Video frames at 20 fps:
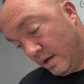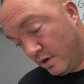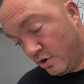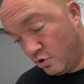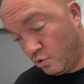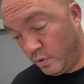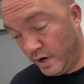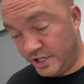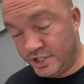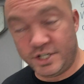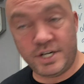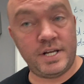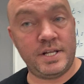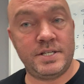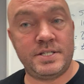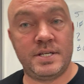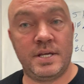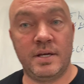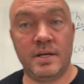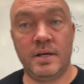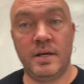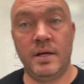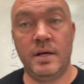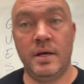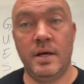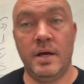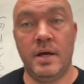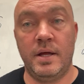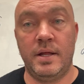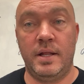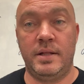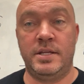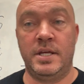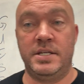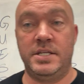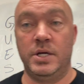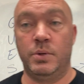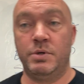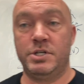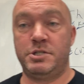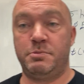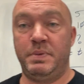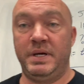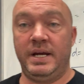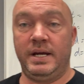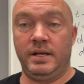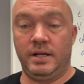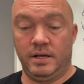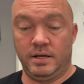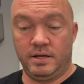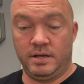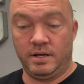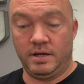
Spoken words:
questions to deal with speed.